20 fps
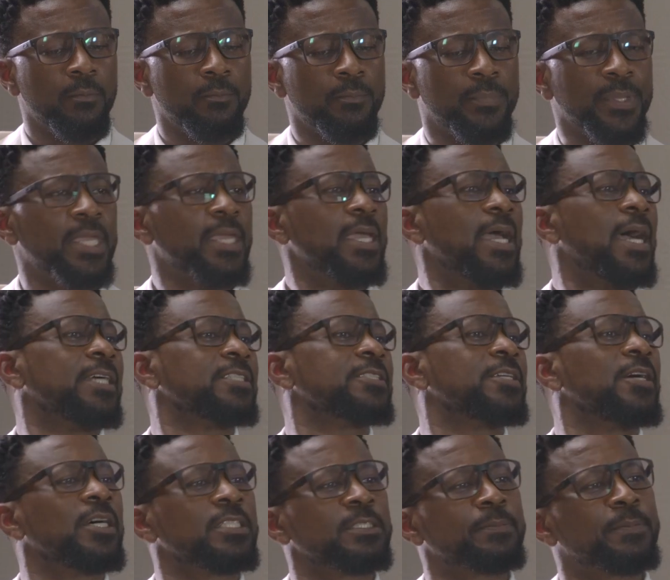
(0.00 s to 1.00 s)
be as
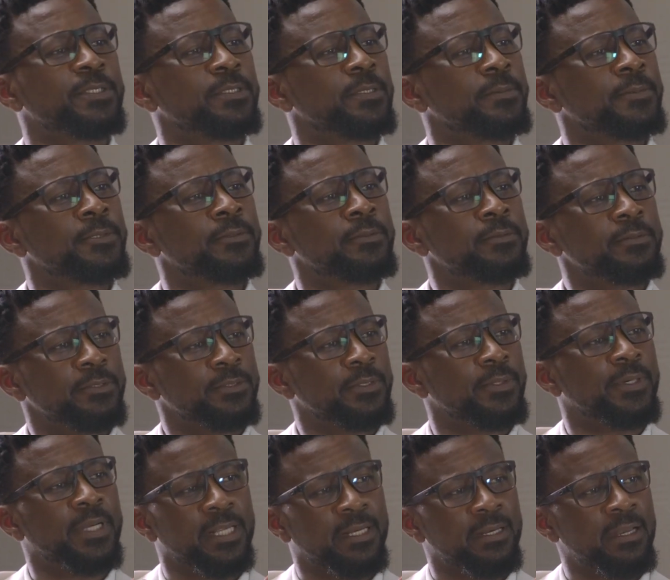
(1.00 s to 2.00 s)
hospitable to
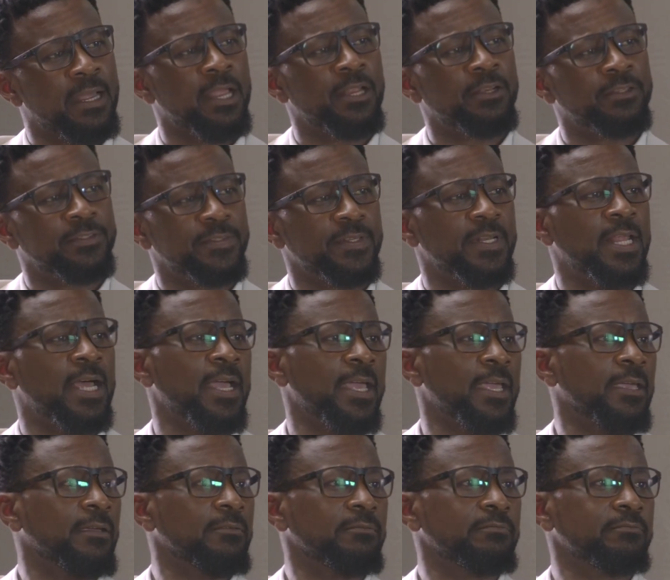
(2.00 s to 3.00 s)
our clients
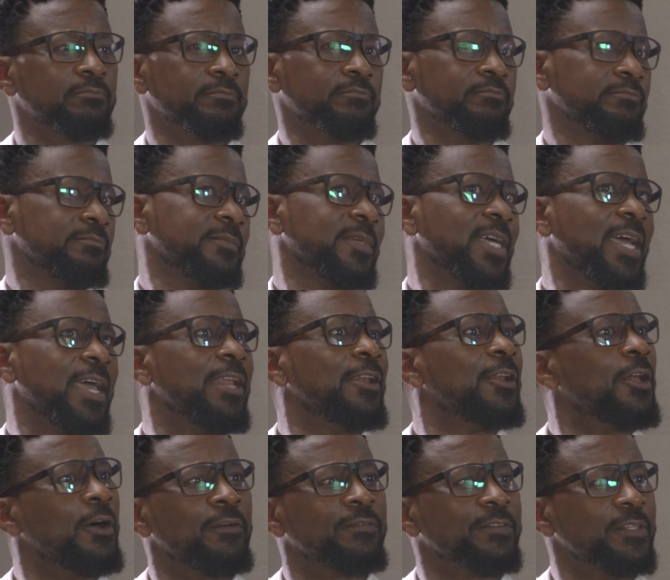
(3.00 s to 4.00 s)
like a
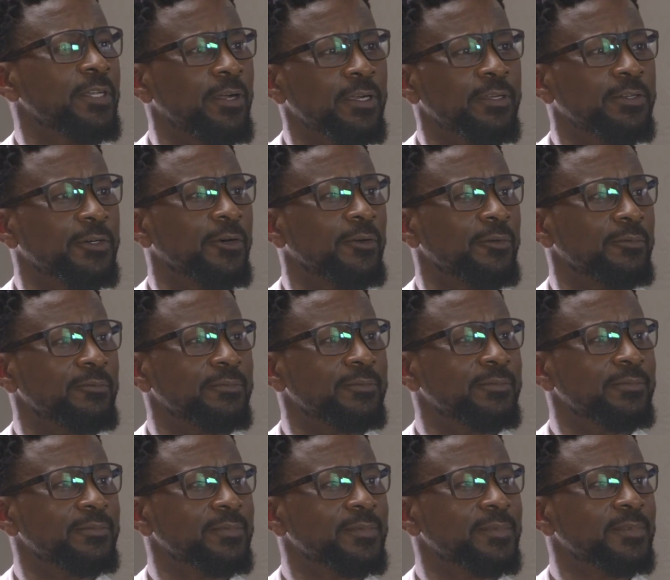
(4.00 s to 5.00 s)
loved uncle.
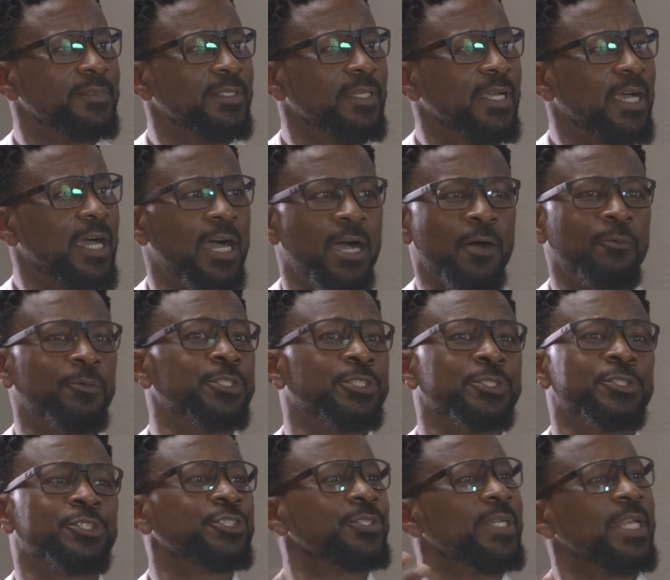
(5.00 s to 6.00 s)
How would you
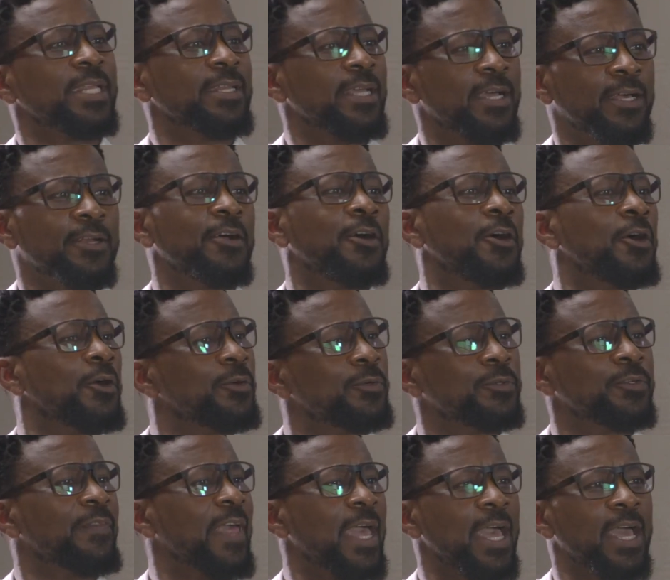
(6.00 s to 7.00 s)
treat an
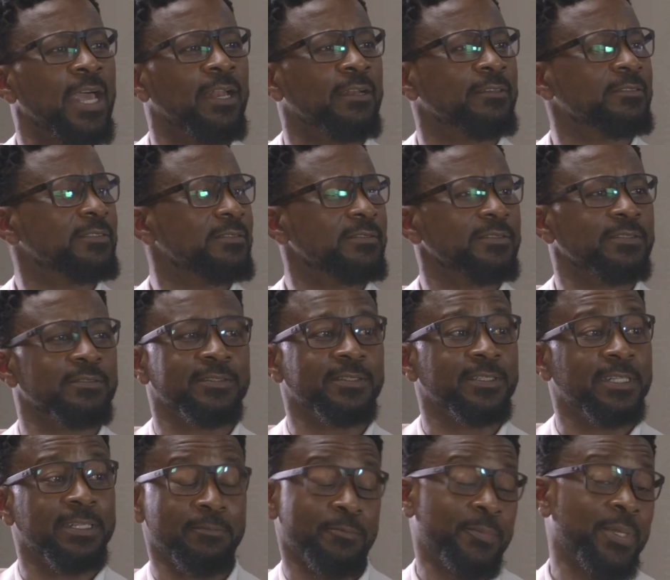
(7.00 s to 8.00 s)
uncle that
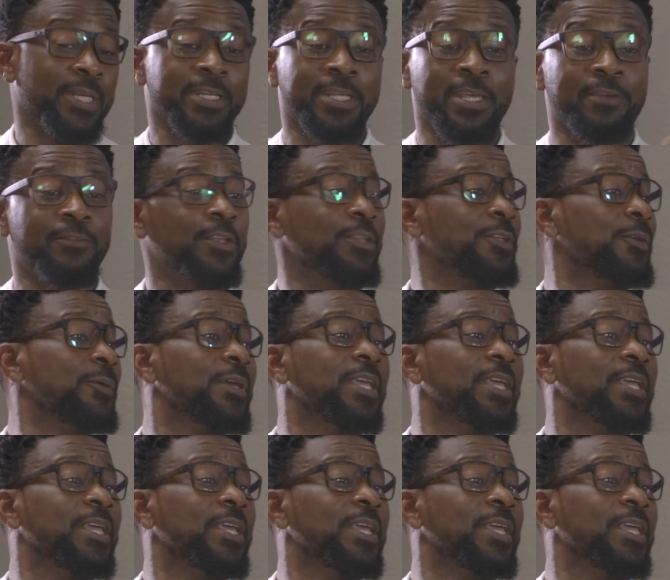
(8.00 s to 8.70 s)
been giving you